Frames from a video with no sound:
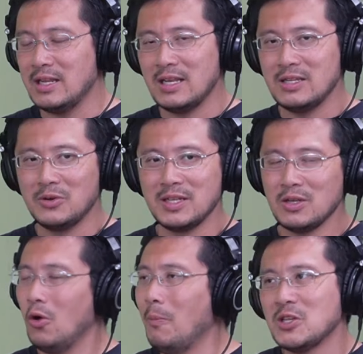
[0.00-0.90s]
uh, you know there's a
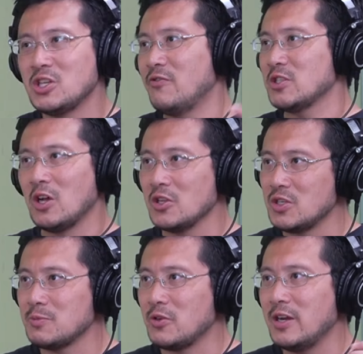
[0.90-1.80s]
whole bunch of different
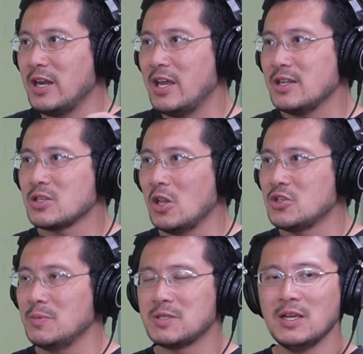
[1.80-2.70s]
scholarships, right? And the
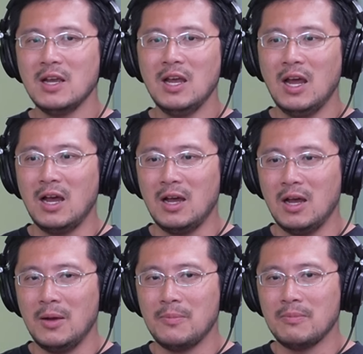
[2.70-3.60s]
scholarships
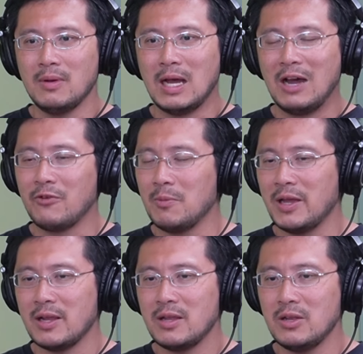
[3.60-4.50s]
um, are from
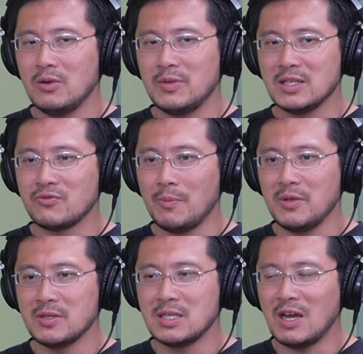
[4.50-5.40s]
like you know there's from
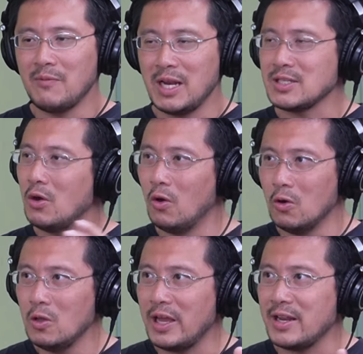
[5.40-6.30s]
the government as a
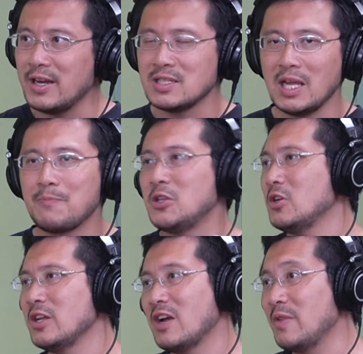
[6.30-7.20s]
whole, and then there's like
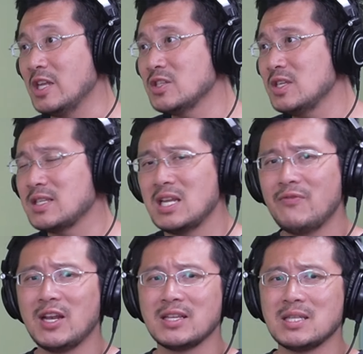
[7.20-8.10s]
particular government agencies, and
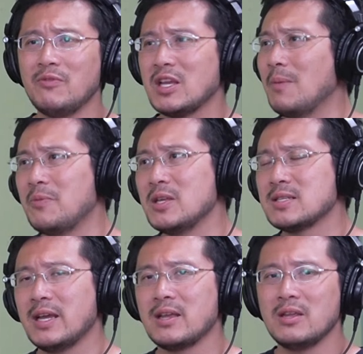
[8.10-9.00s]
even like some of the companies,
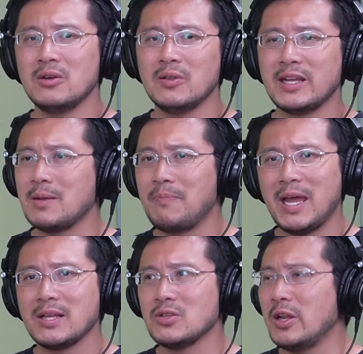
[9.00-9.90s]
like you know like the
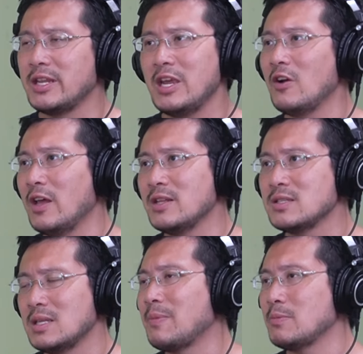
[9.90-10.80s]
banks or like the airlines.
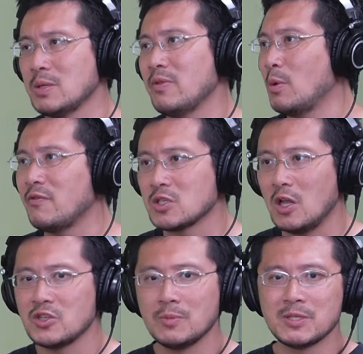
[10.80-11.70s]
Sometimes some of them offer
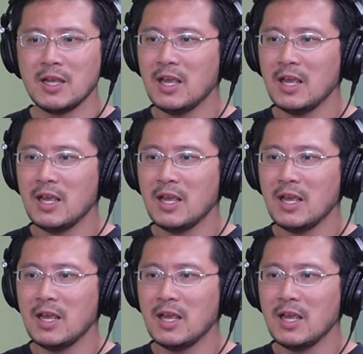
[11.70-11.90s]
scholarships,